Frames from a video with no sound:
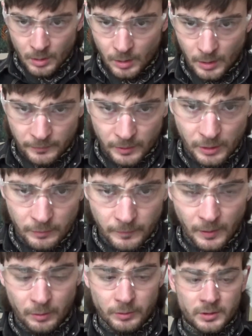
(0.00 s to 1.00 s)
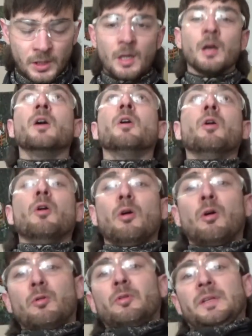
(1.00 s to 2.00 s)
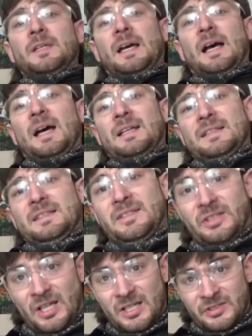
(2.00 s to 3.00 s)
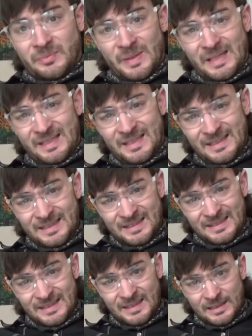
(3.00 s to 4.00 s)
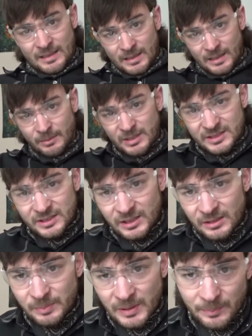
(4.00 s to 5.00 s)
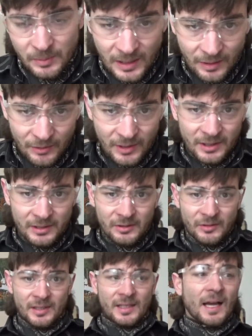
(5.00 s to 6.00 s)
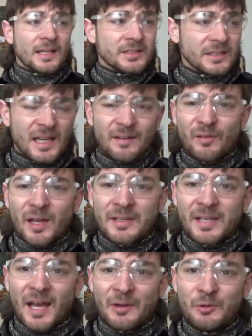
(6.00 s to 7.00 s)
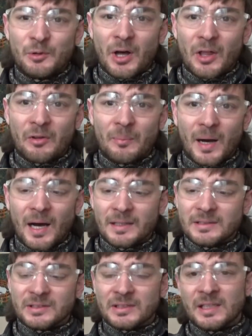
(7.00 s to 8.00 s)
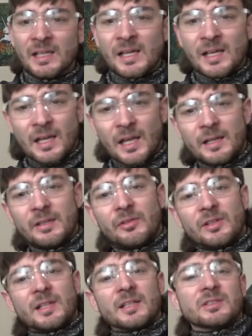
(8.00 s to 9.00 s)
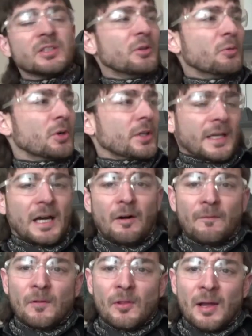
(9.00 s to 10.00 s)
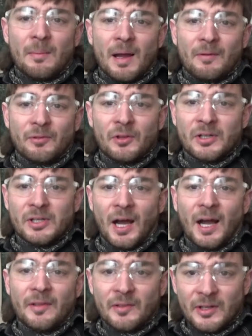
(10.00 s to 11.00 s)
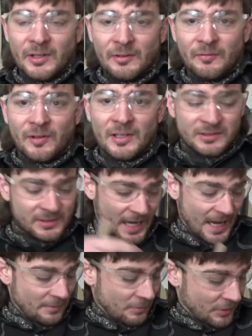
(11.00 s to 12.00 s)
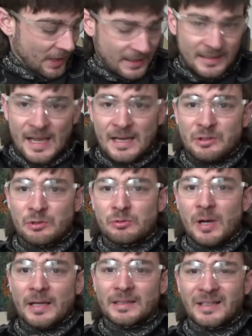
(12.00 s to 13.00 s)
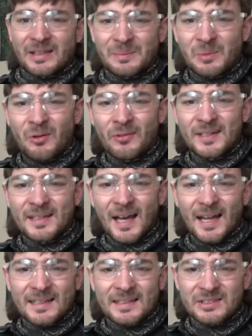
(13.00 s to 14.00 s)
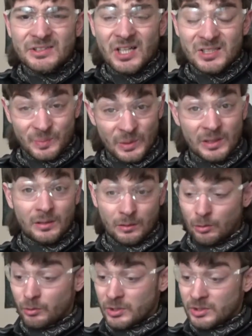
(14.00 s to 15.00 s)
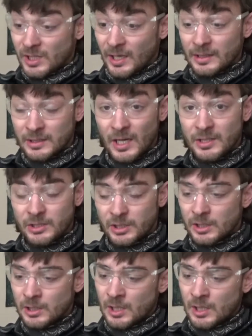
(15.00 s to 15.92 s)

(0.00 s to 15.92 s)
Afternoon, folks. Only God can judge me. How many silly people out there do you think actually have that tattooed on their bodies? And how do you think that's going to work out for them after they die and they need to face God with that tattoo right on them? Only God can judge me. Oh, he's going to judge you.